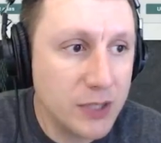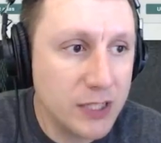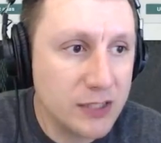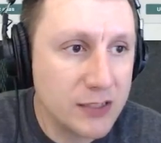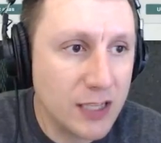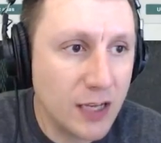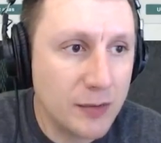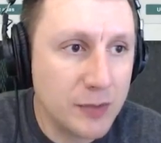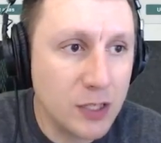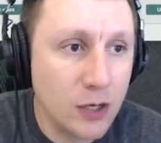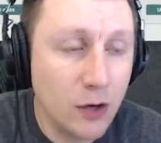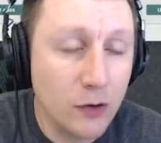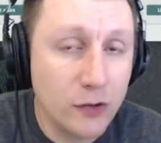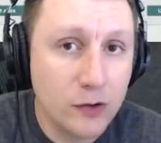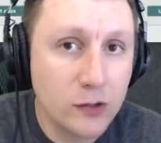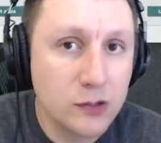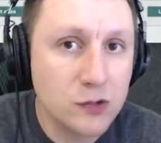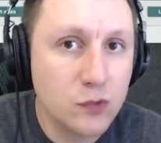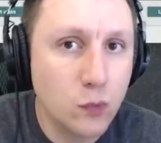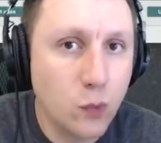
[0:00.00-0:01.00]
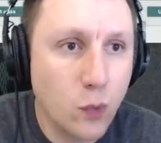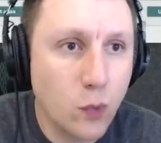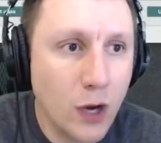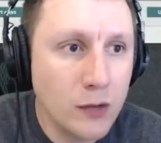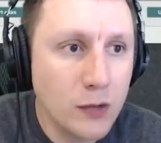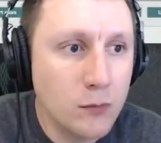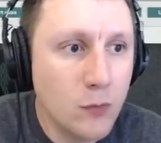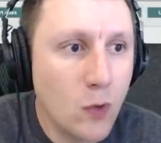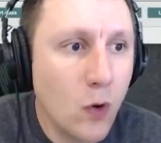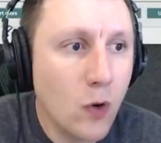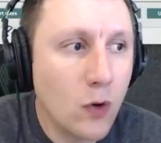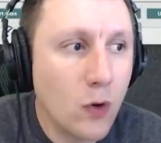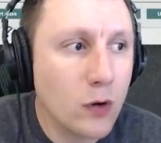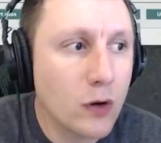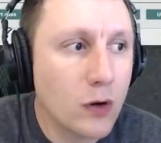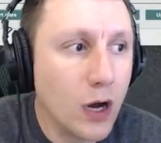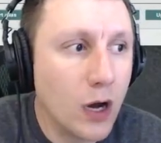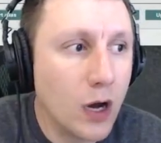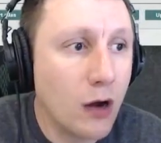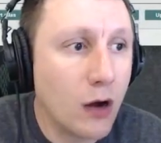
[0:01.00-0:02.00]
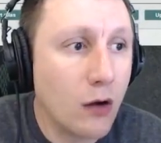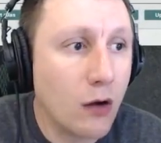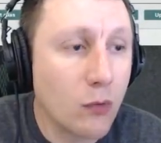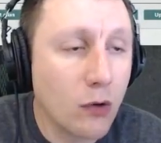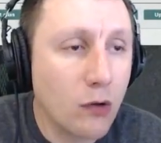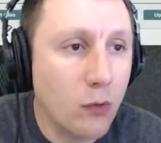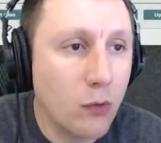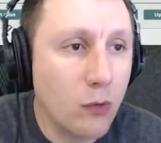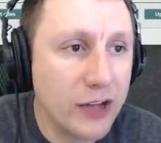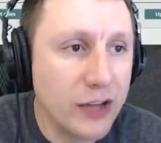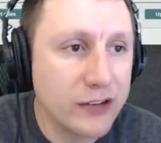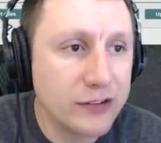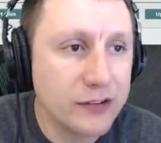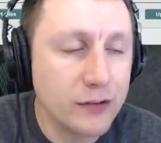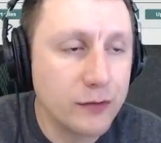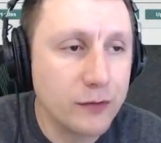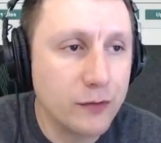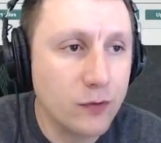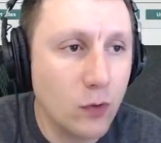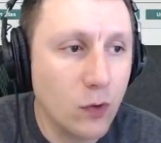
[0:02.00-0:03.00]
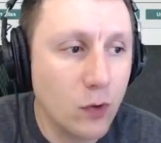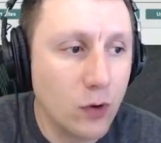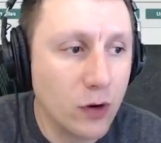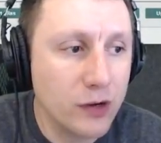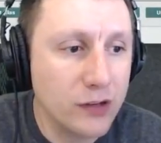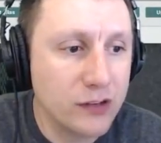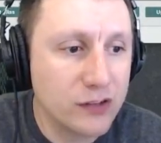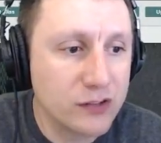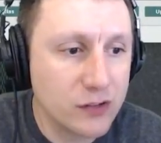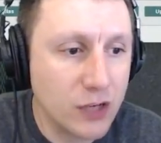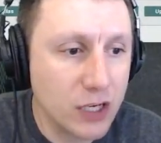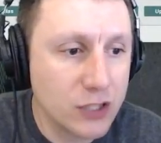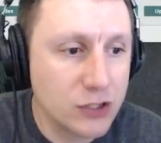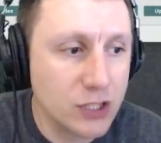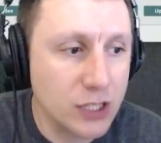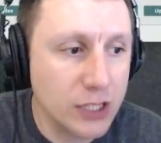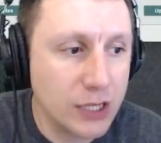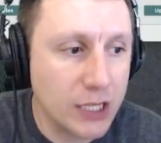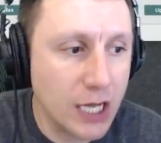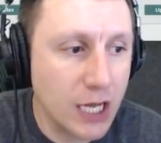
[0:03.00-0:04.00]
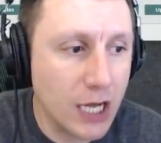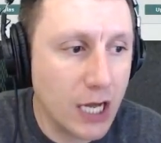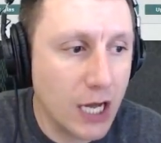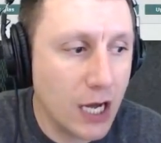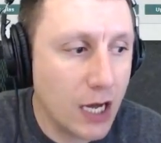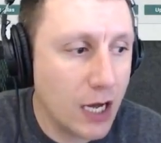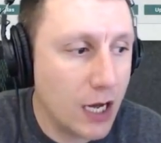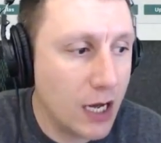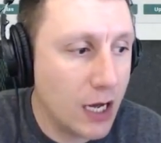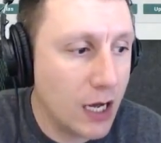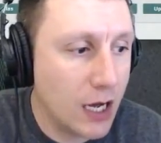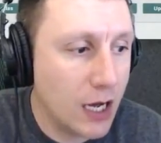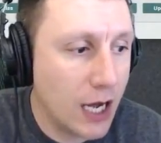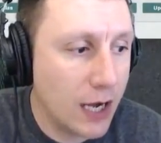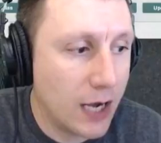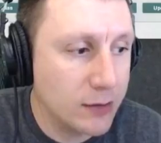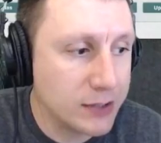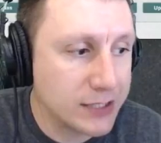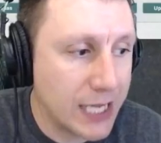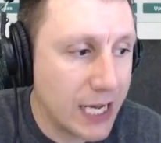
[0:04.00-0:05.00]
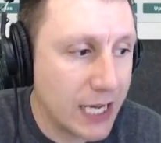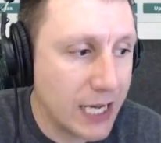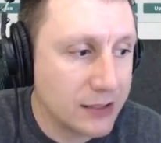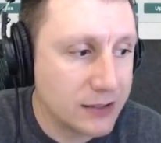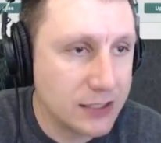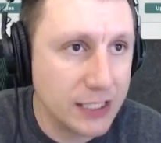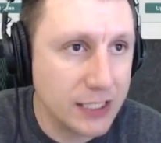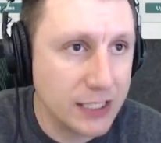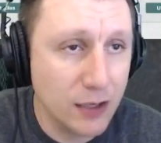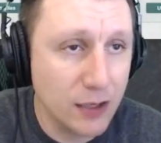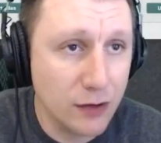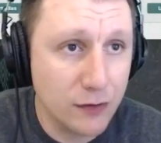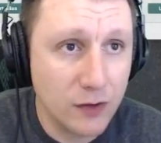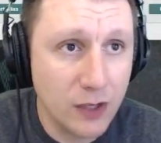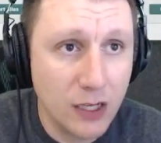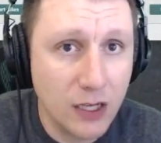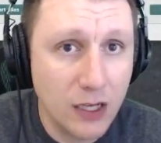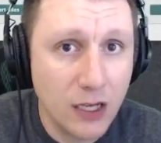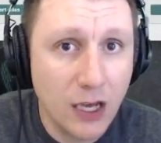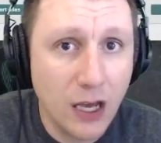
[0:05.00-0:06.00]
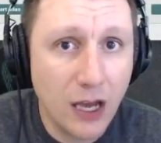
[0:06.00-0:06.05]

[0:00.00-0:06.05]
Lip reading: please let me know. There is one more request for instruction that I was asked to give,